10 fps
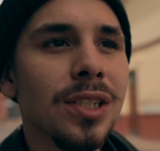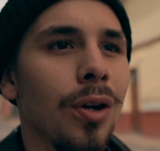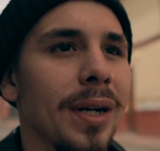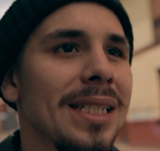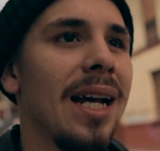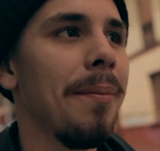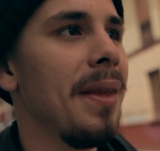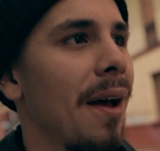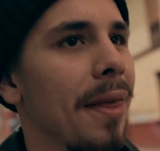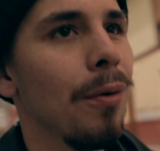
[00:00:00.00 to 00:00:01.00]
story time.
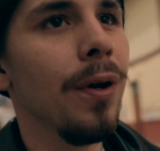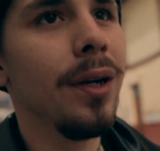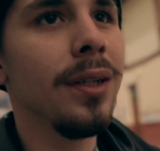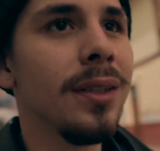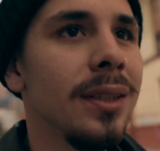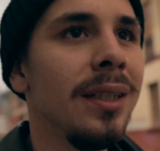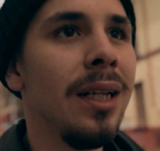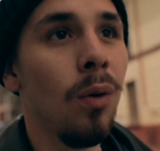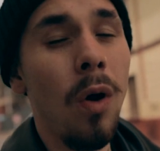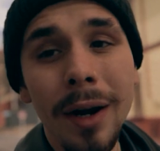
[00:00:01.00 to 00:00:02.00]
Now that we're
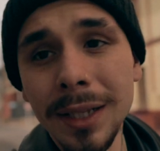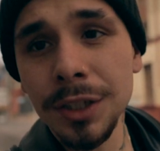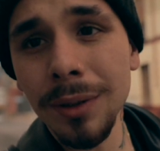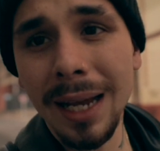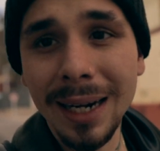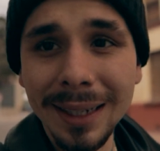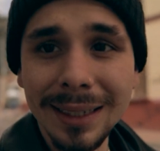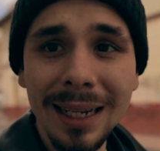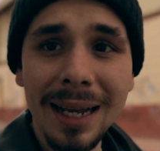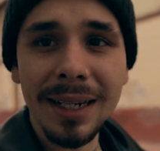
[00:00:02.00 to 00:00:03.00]
walking to La
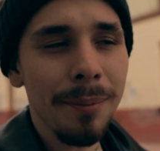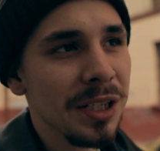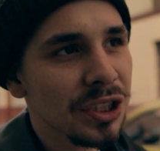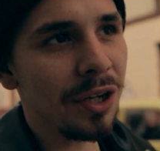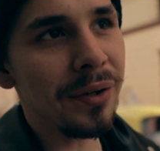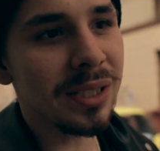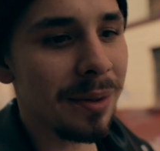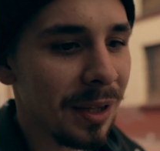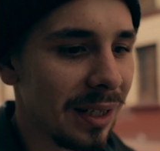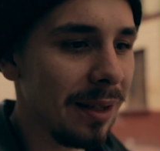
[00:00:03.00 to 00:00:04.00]
Candelaria, I'm gonna show you
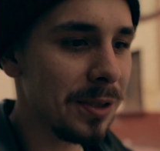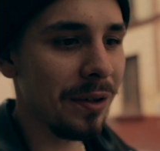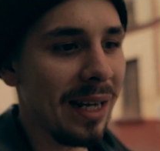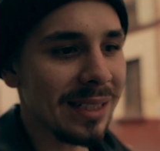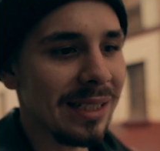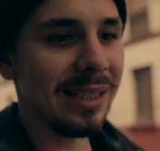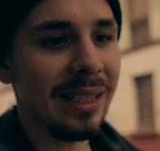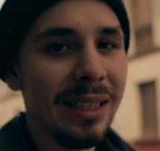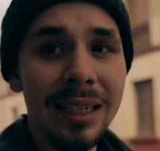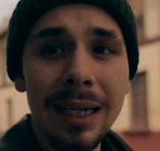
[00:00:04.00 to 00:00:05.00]
some of the clips so you guys can
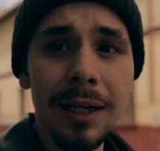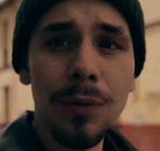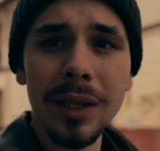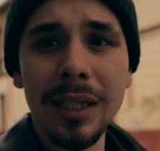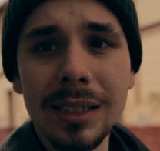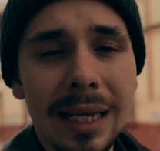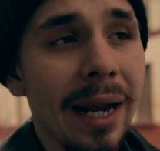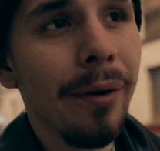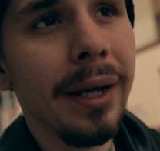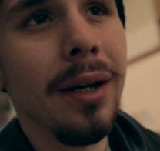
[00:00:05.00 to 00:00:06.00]
see kind of what this
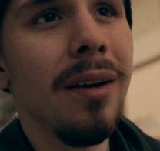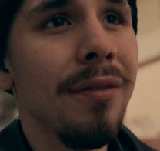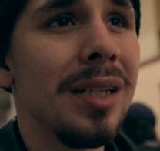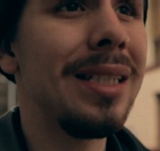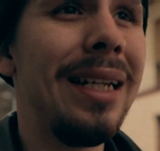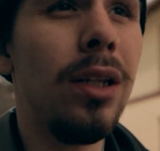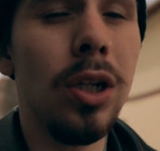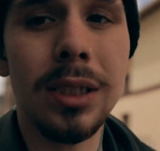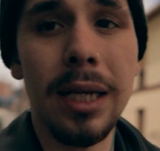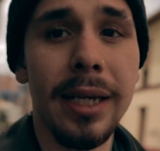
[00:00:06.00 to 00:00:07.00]
area of the city
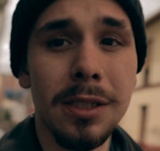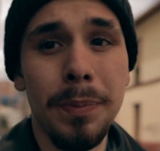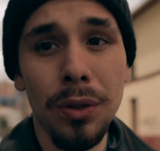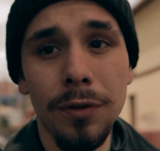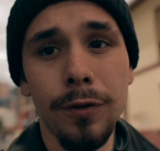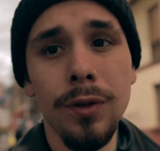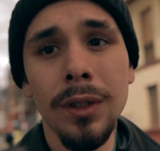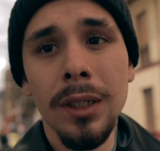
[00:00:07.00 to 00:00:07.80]
looks like. It's beautiful.